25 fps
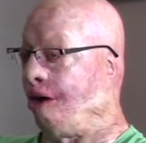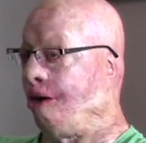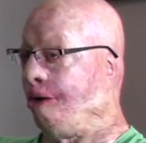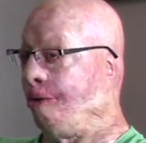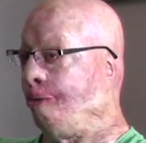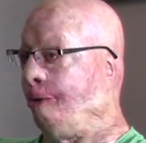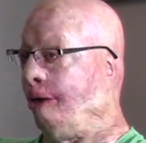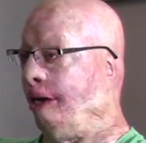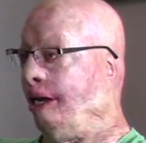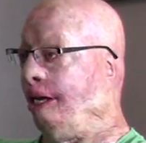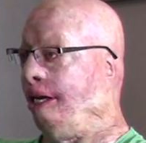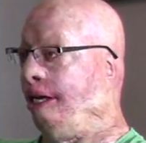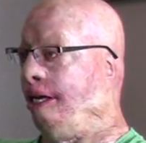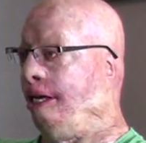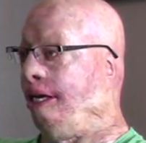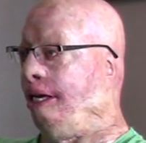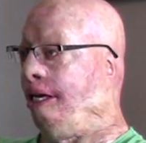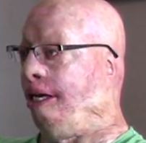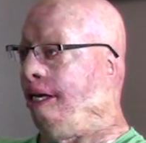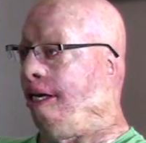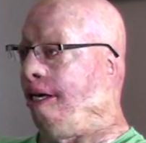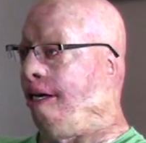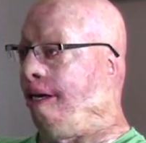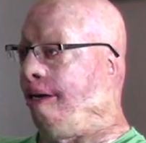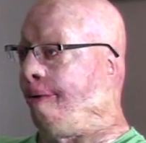hard way
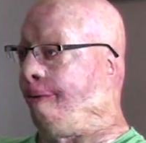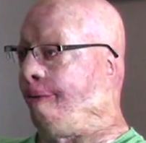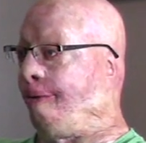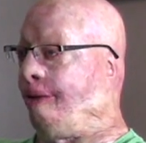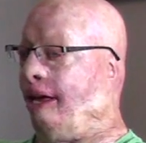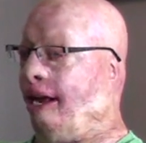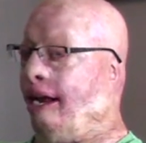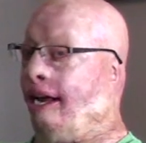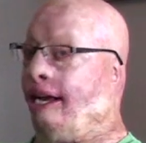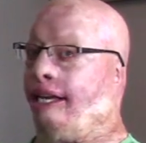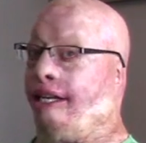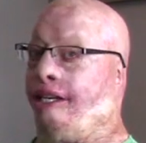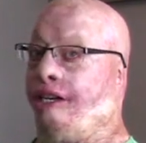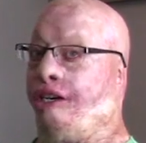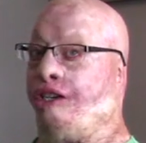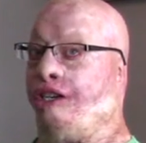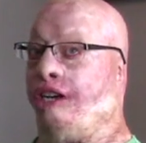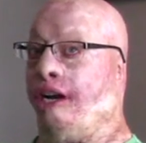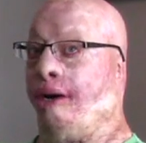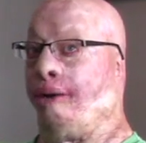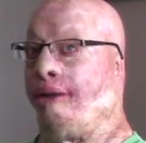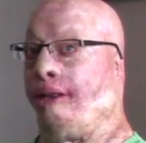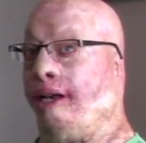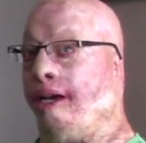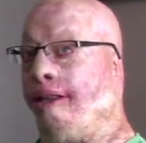that I get to
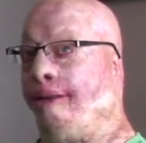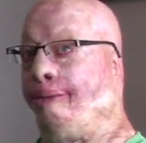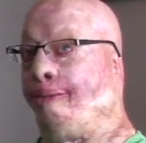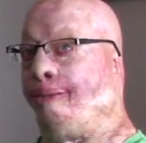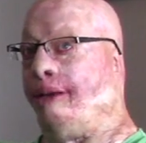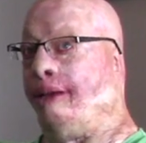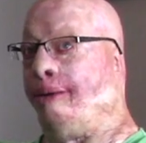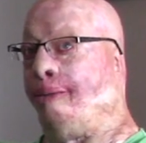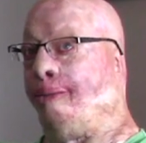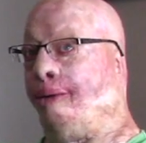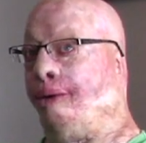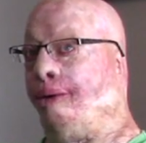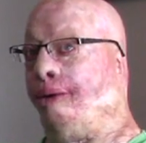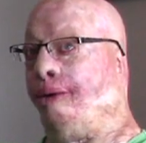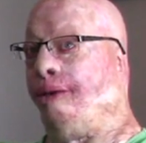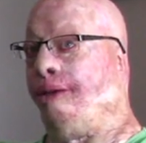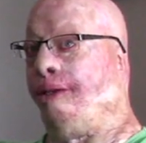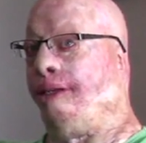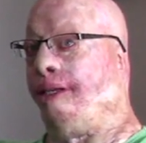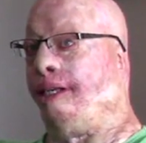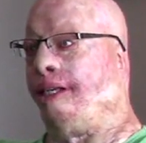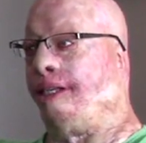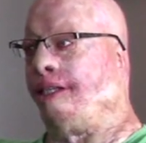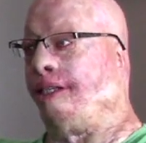share with other people